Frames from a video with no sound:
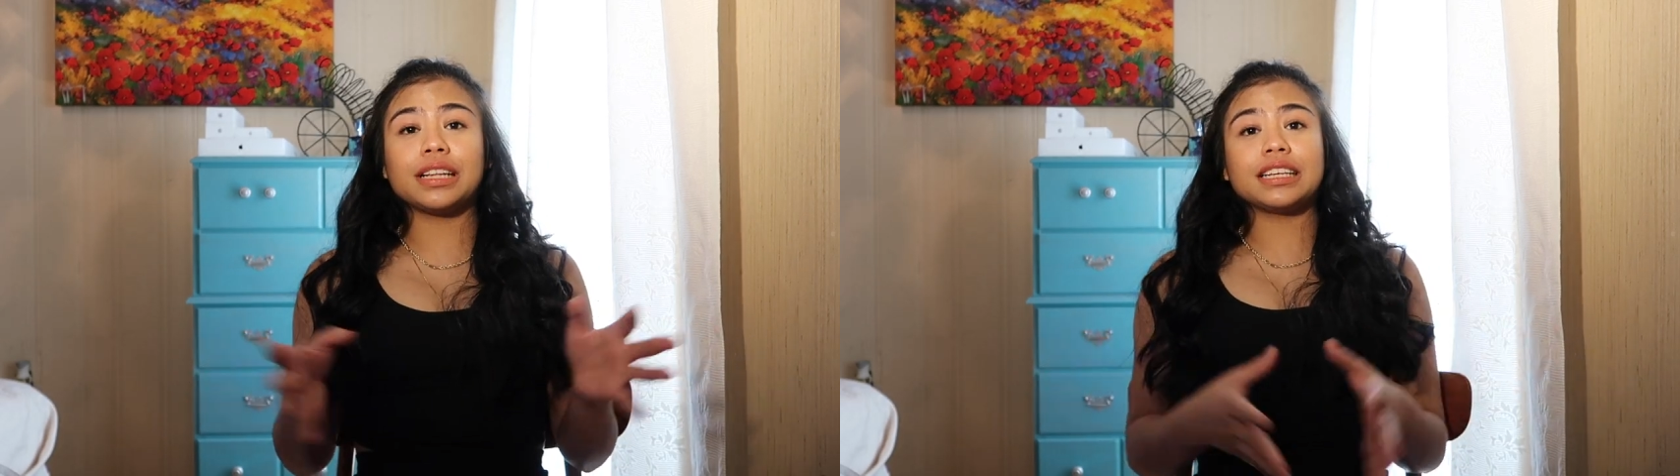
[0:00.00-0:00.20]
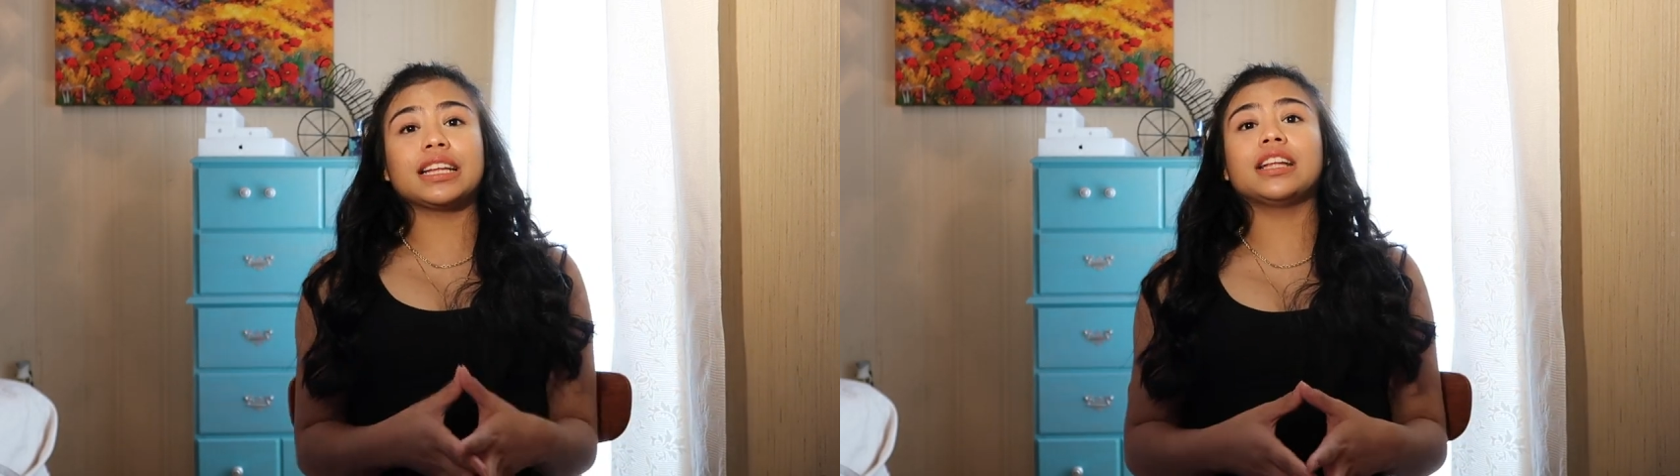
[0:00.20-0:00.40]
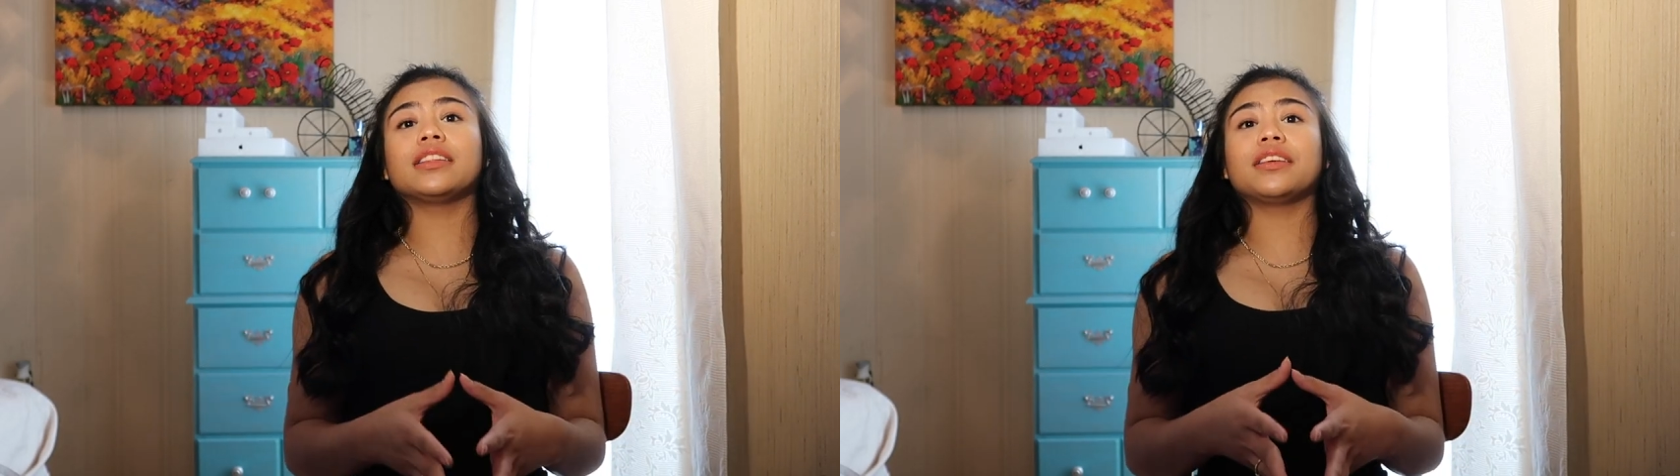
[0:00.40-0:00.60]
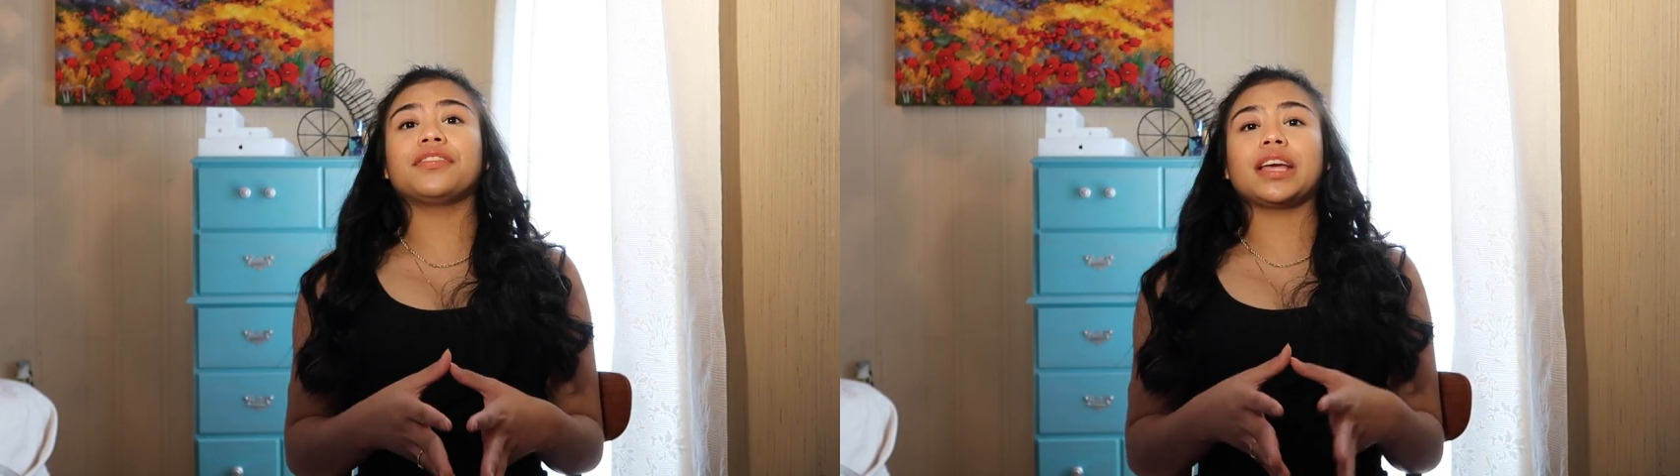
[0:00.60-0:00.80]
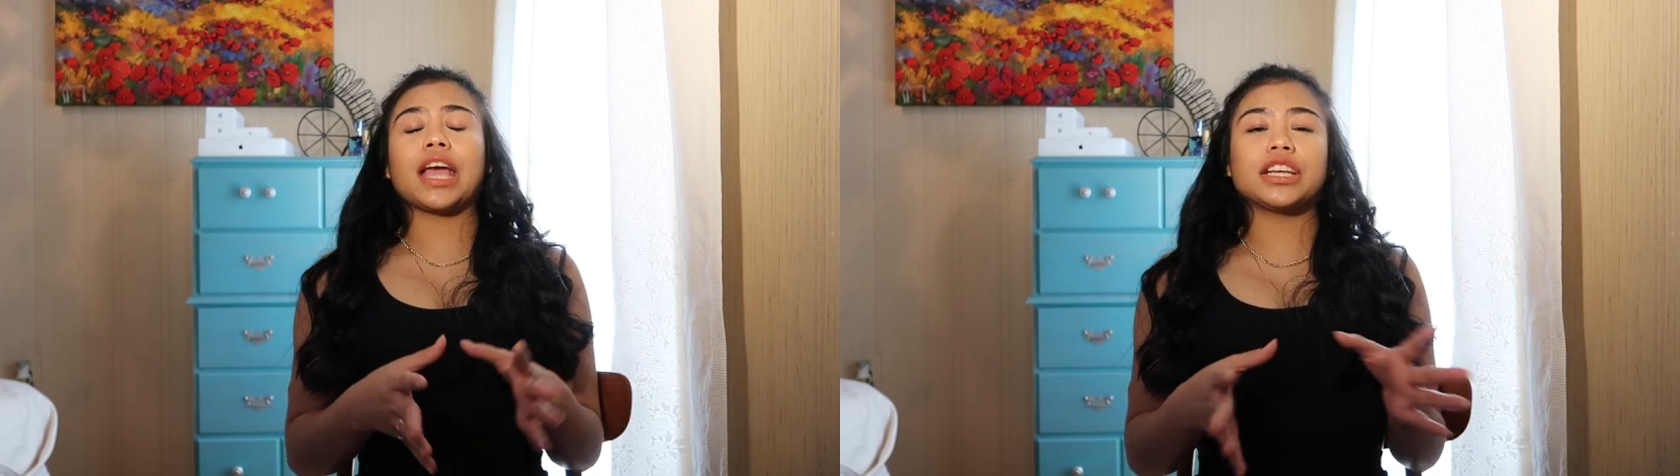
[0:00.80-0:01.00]
click the
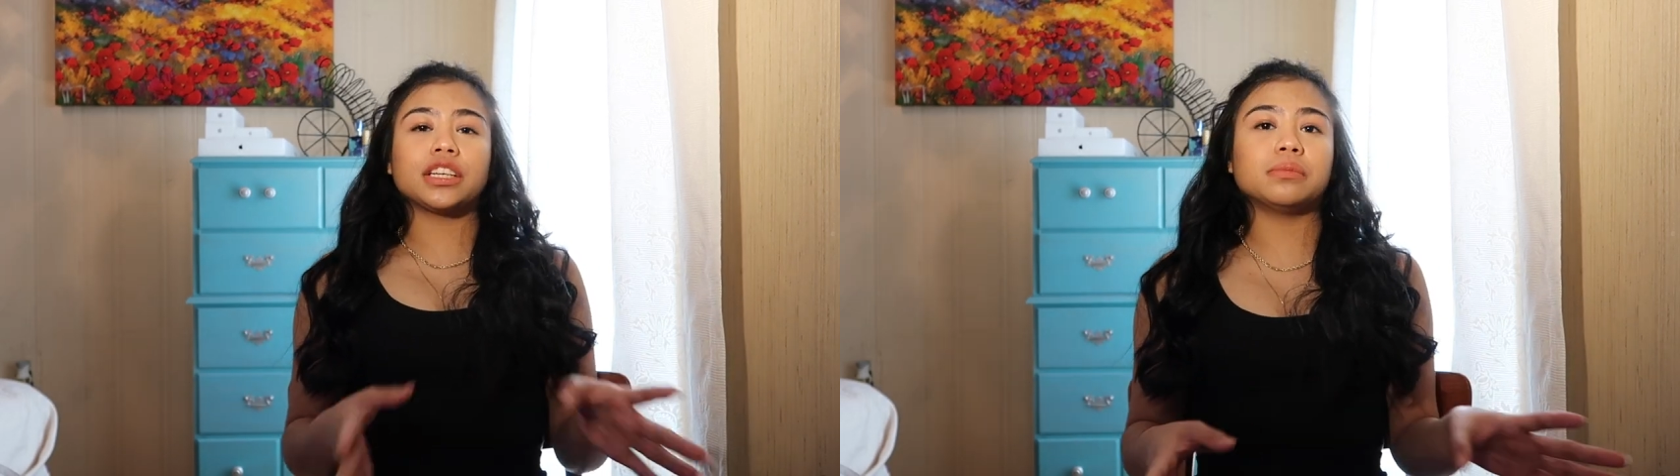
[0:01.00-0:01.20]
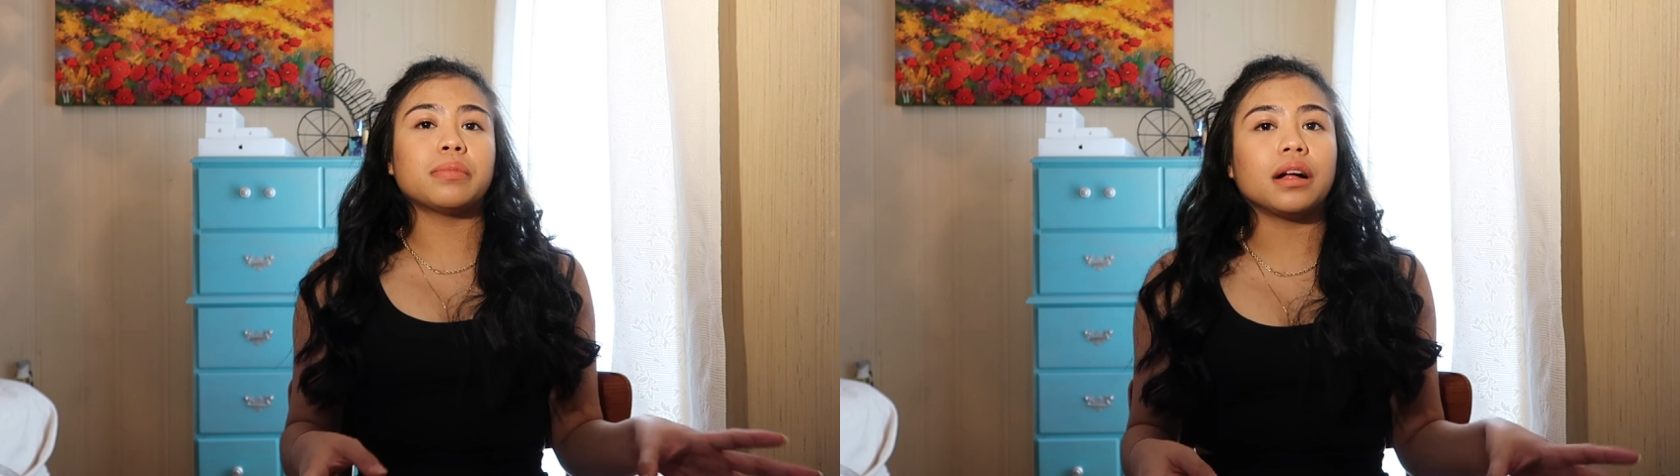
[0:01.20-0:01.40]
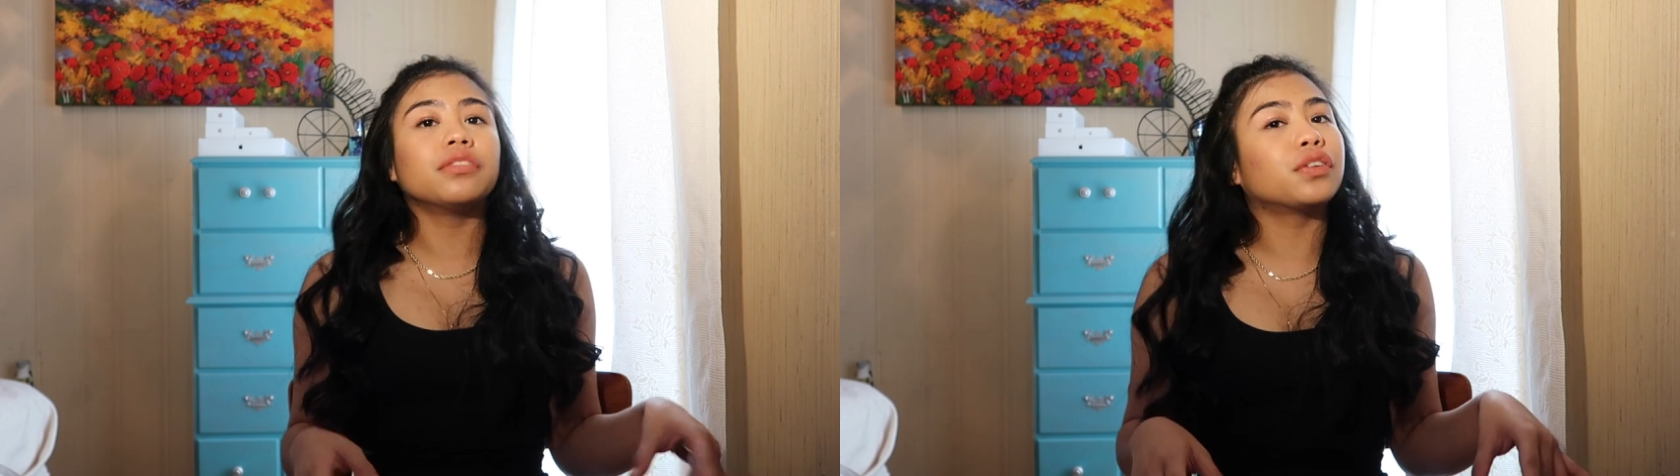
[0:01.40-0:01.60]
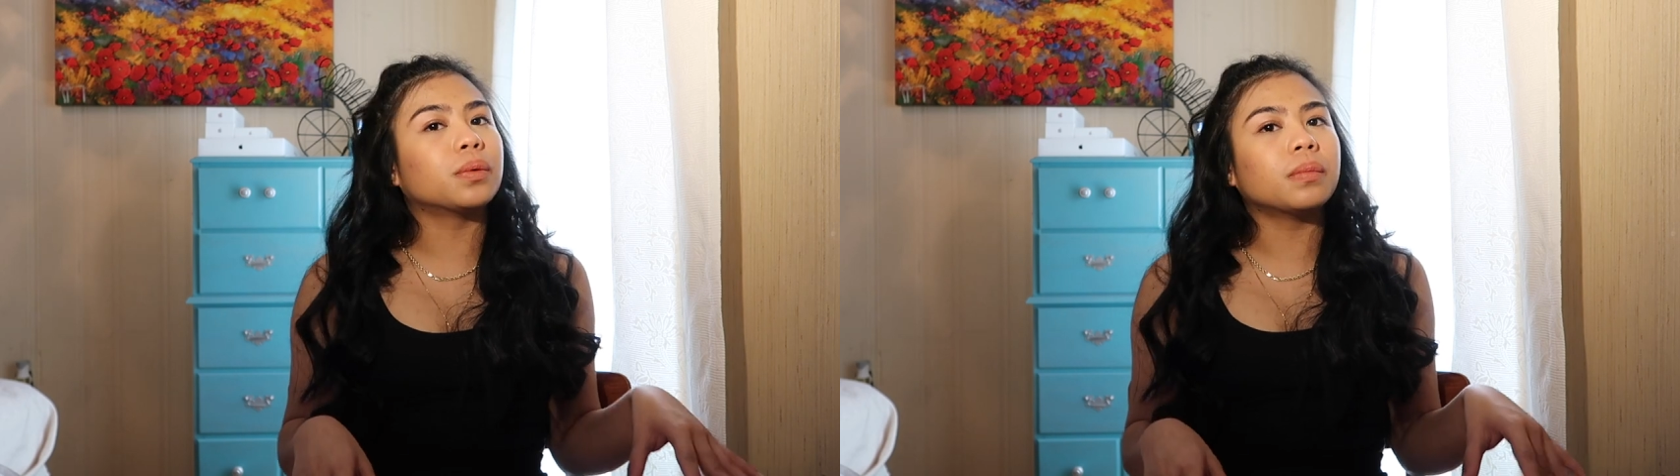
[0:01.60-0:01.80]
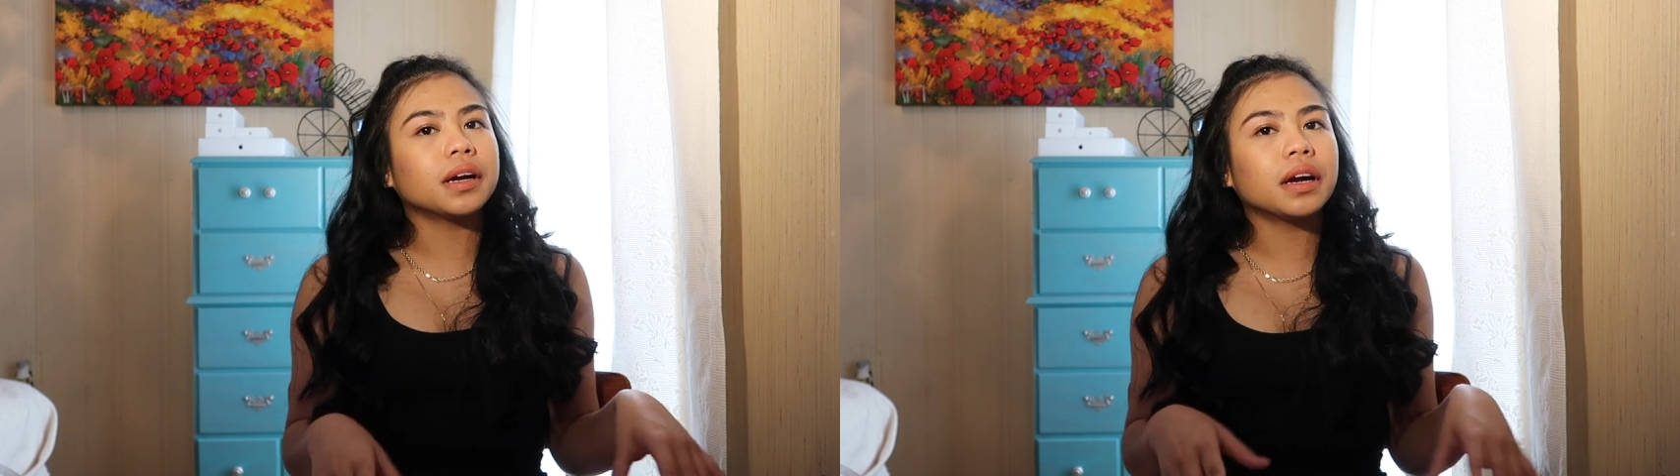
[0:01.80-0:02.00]
notification bell
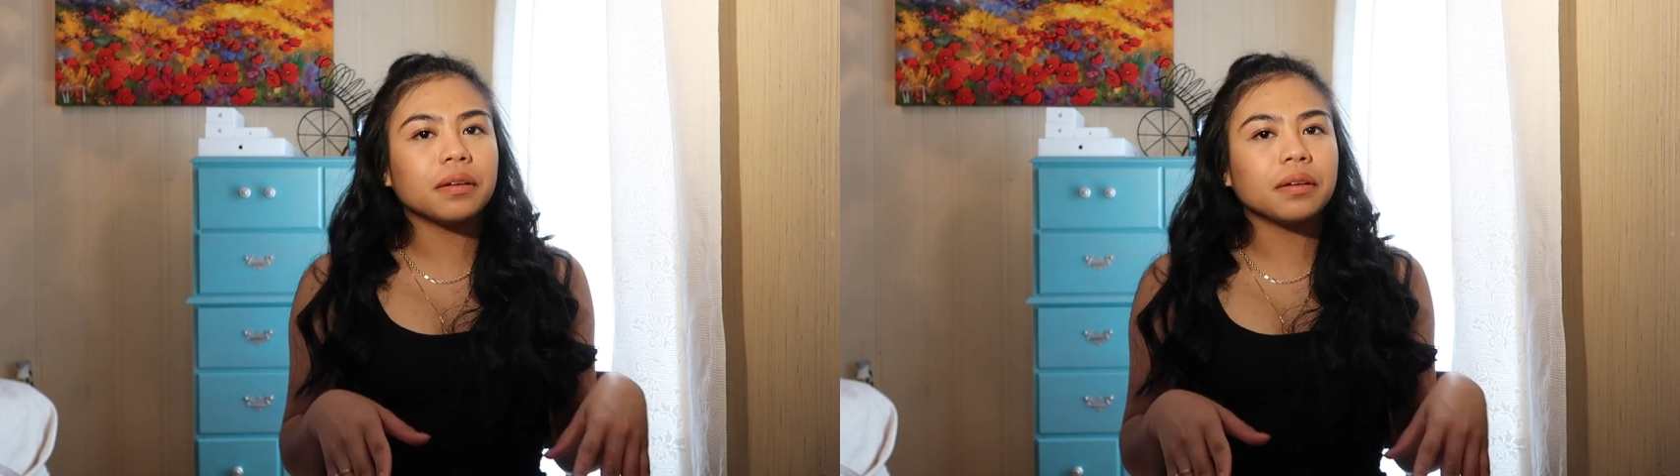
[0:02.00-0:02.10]
for more